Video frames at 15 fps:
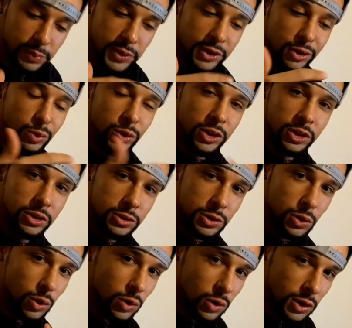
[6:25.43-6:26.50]
but you want to use
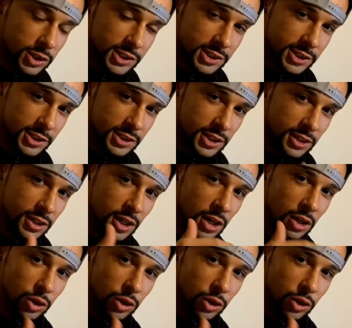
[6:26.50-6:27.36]
Google Assistant